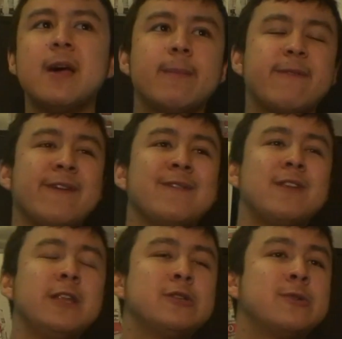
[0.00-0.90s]
But
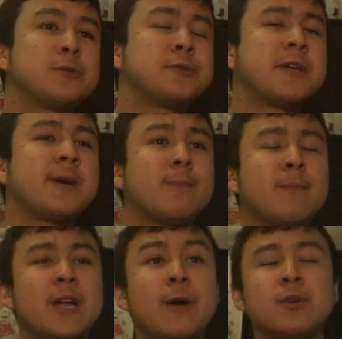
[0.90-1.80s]
thankfully Lewis was
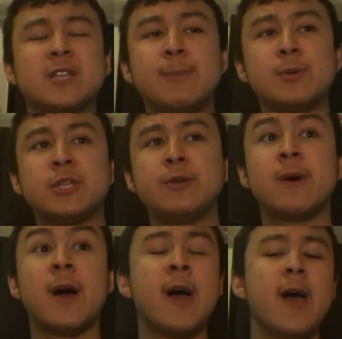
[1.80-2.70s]
able
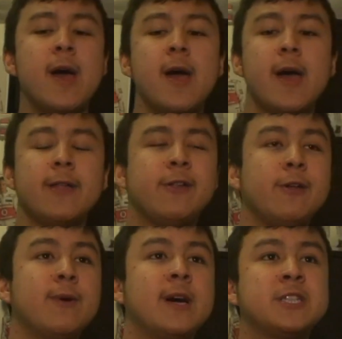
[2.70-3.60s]

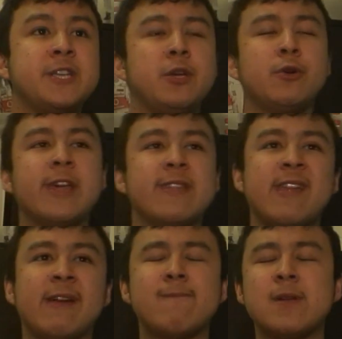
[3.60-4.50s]
to secure that
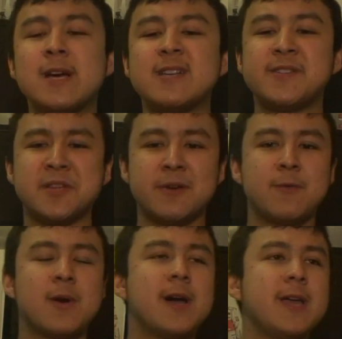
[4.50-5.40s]
second place. So
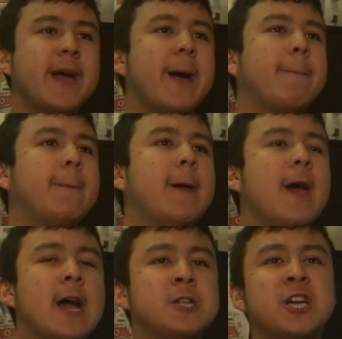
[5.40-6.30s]
yeah,
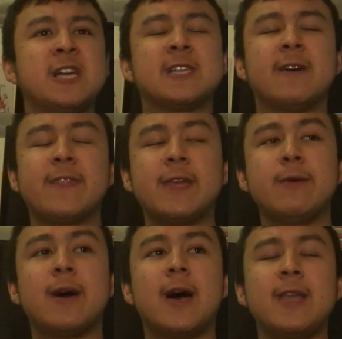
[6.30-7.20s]
and chase after
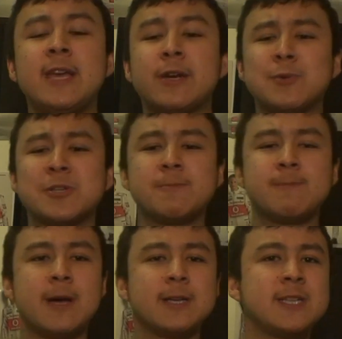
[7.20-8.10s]
Nico
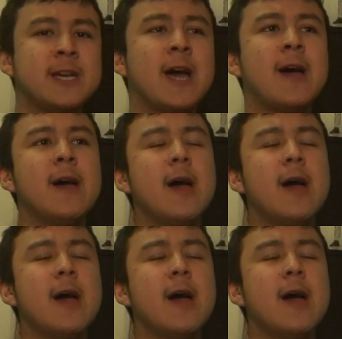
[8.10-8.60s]
Rosberg. So yeah.